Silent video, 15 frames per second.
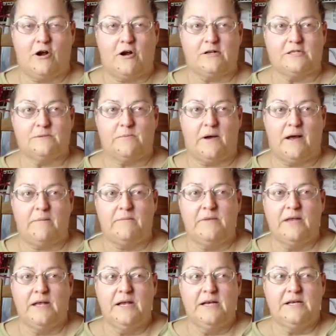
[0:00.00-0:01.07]
spot.
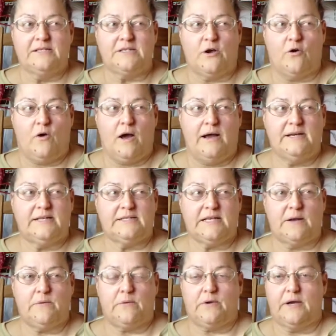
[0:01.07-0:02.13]
So I
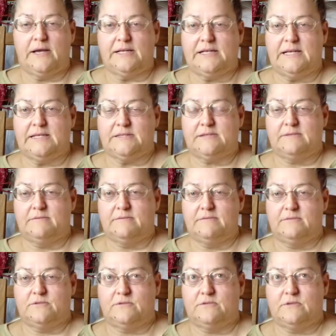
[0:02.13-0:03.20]
decided we were going to get these.
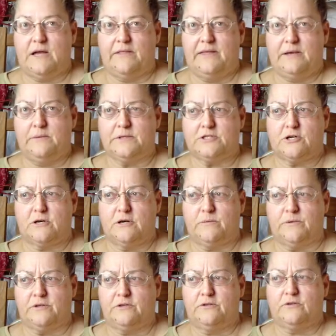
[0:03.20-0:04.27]
I think we started
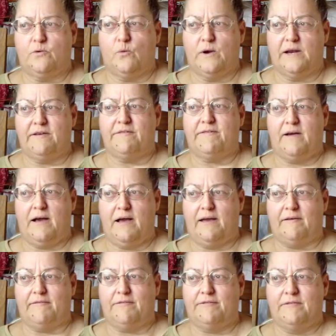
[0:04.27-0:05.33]
with
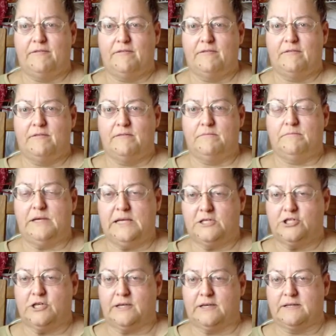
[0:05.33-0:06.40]
25 meat
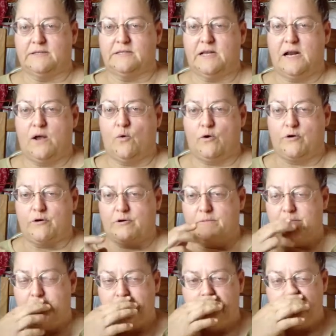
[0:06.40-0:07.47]
chickens that I ordered.
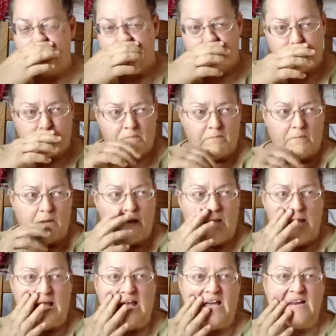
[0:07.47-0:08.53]

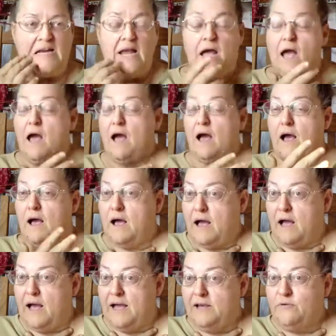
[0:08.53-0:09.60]
And
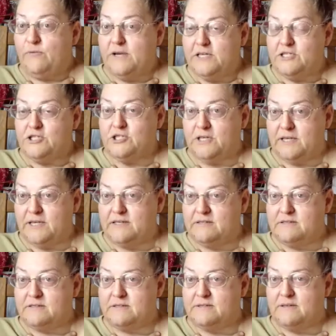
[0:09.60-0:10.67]
I had raised chickens
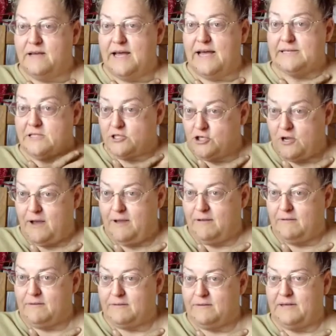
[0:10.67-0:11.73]
as a
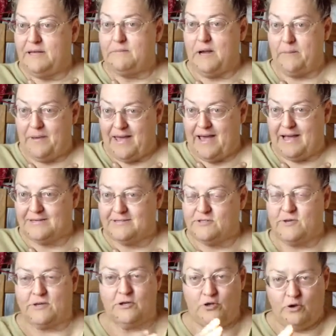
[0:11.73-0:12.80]
child in my past, so
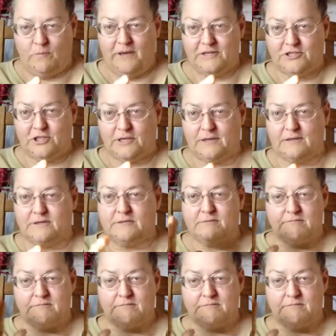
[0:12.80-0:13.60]
I knew about chickens.